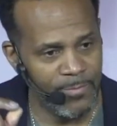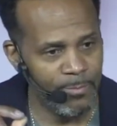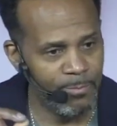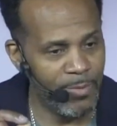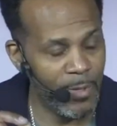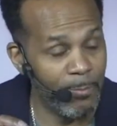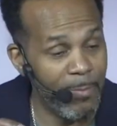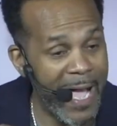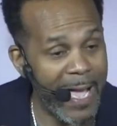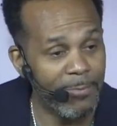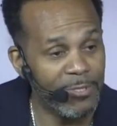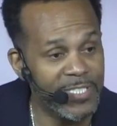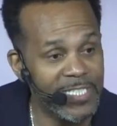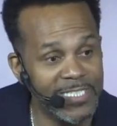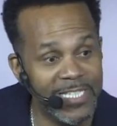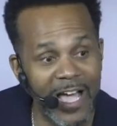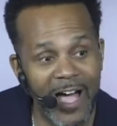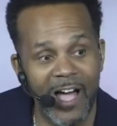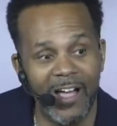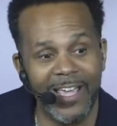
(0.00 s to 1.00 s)
But Bible
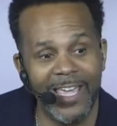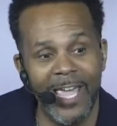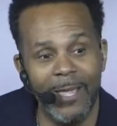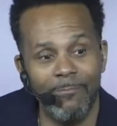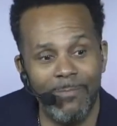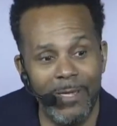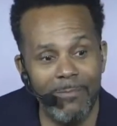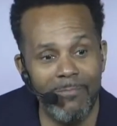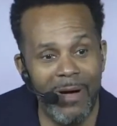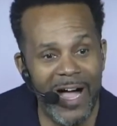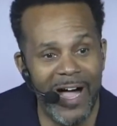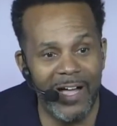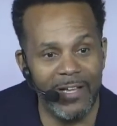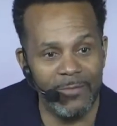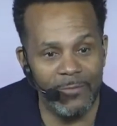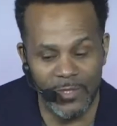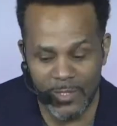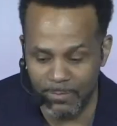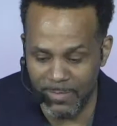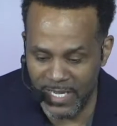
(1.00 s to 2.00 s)
says God can't be
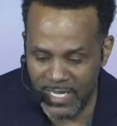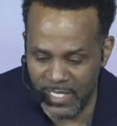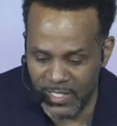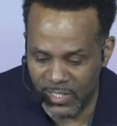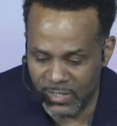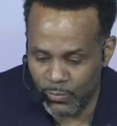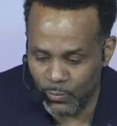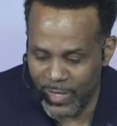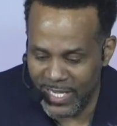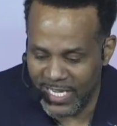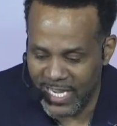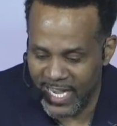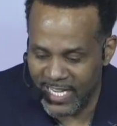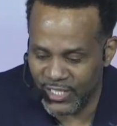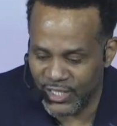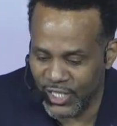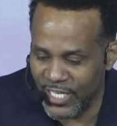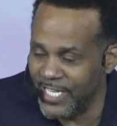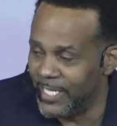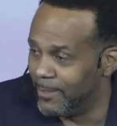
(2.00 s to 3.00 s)
mocked, which means we can't
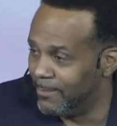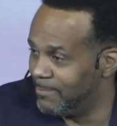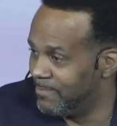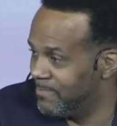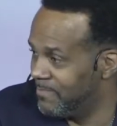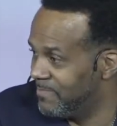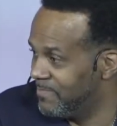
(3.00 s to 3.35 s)
cheat him.